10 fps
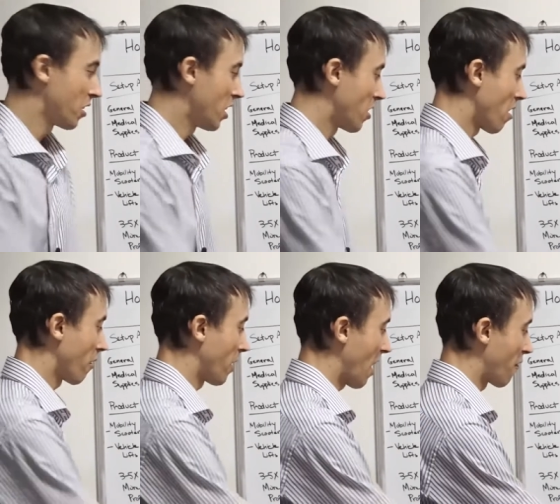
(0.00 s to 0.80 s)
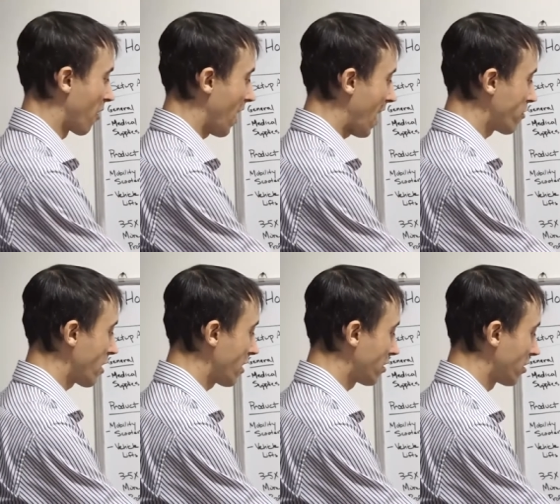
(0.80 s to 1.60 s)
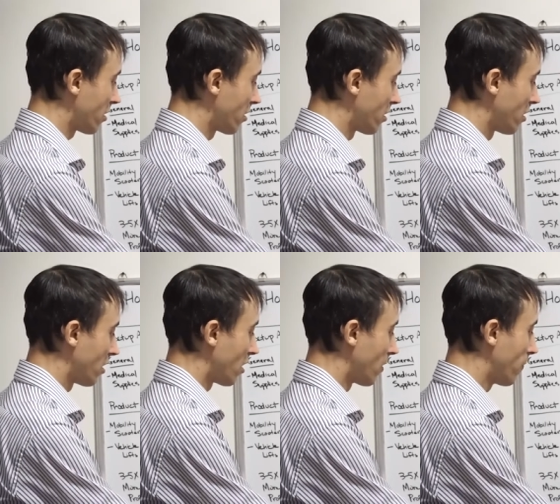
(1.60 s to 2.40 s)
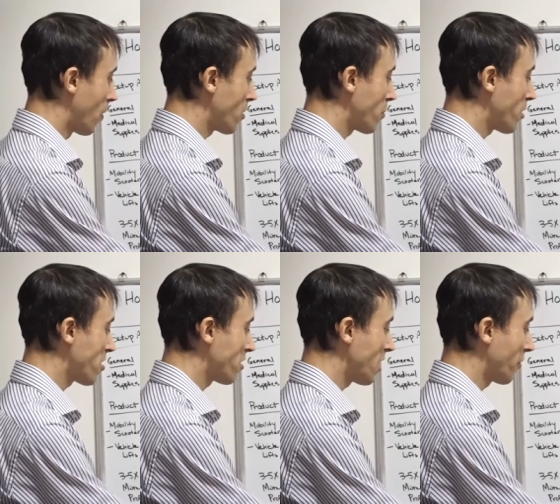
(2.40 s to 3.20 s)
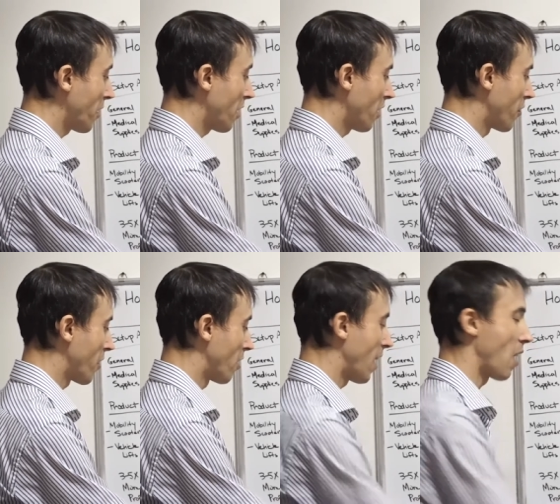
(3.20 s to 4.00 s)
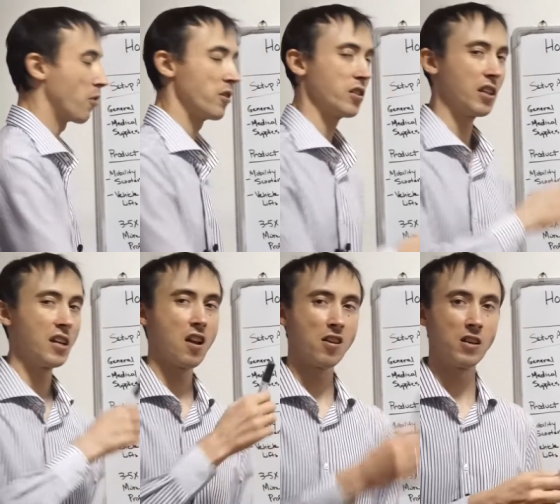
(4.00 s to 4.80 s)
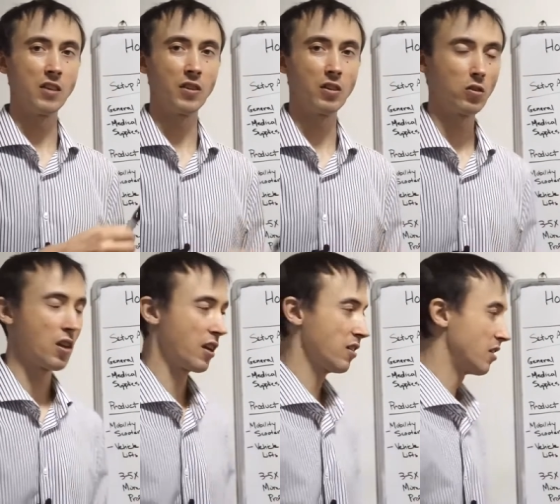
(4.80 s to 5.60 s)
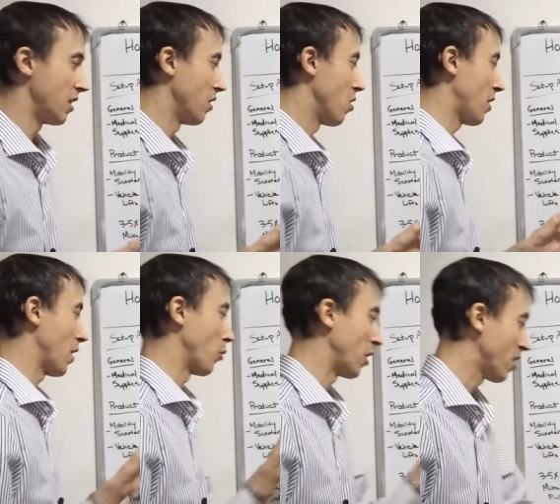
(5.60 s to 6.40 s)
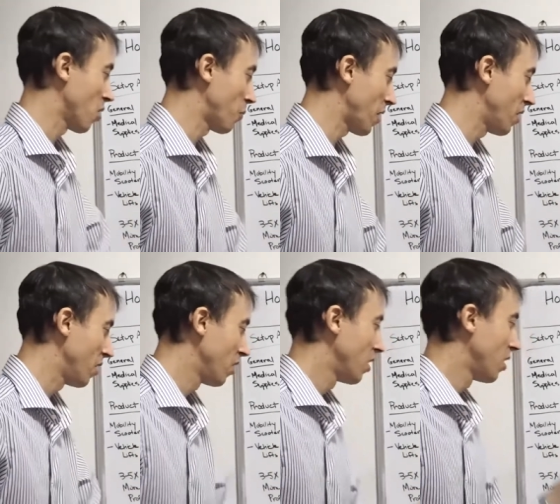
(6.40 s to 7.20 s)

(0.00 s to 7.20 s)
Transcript: And then I'm going to have our address, our phone number underneath it, and then our hours again underneath it. So they could see, okay, we're open.